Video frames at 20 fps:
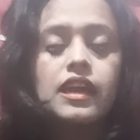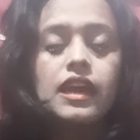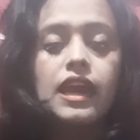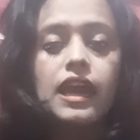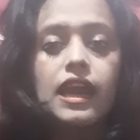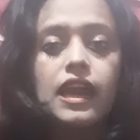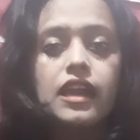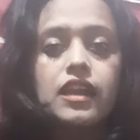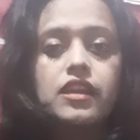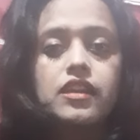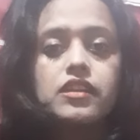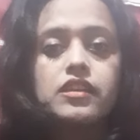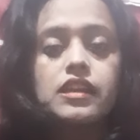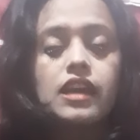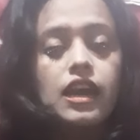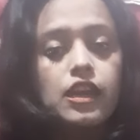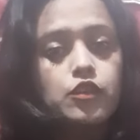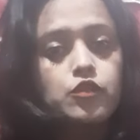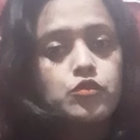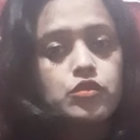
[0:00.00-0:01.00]
And
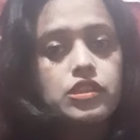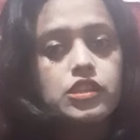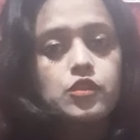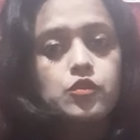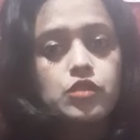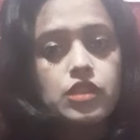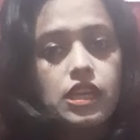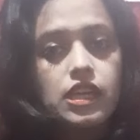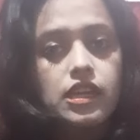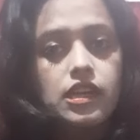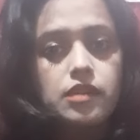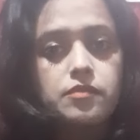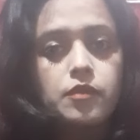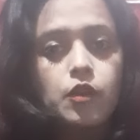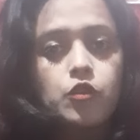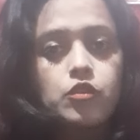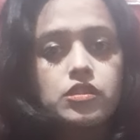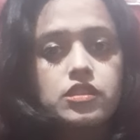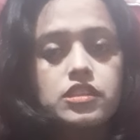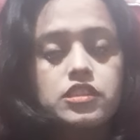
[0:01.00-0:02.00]
yeah, you need to think
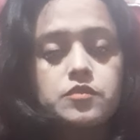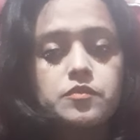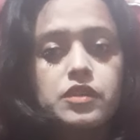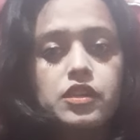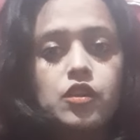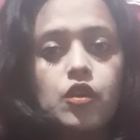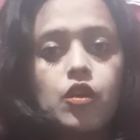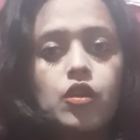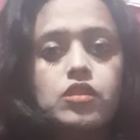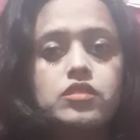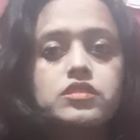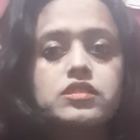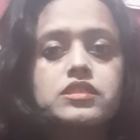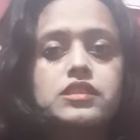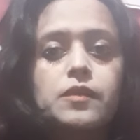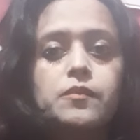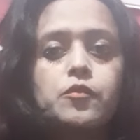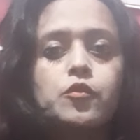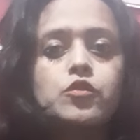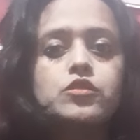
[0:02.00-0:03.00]
about this, because
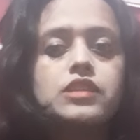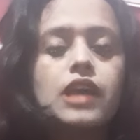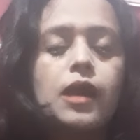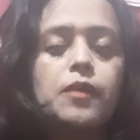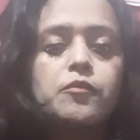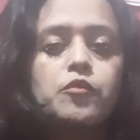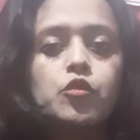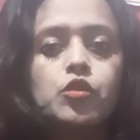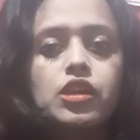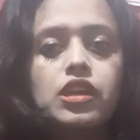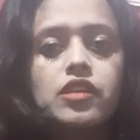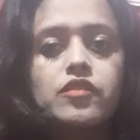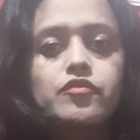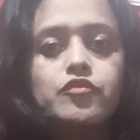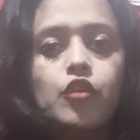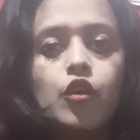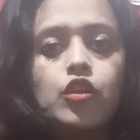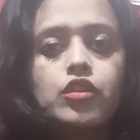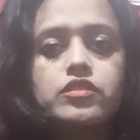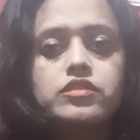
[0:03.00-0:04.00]
suppose I'm looking
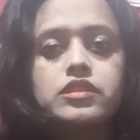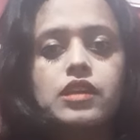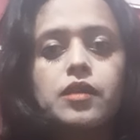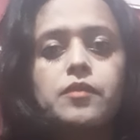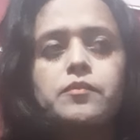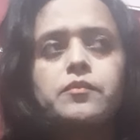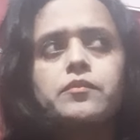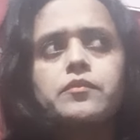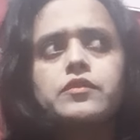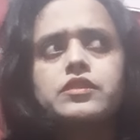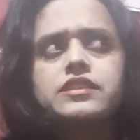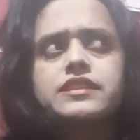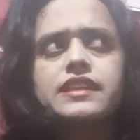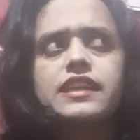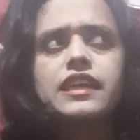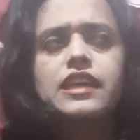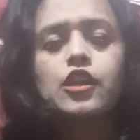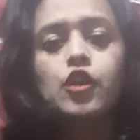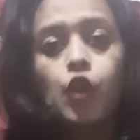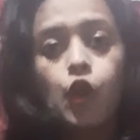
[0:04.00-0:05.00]
for some,
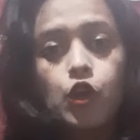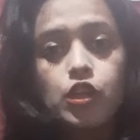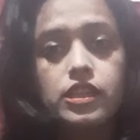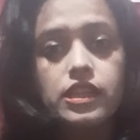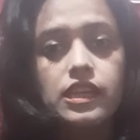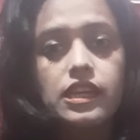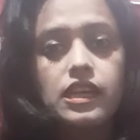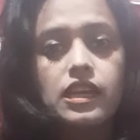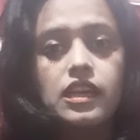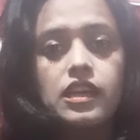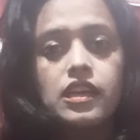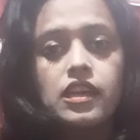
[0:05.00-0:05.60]
say, clothing.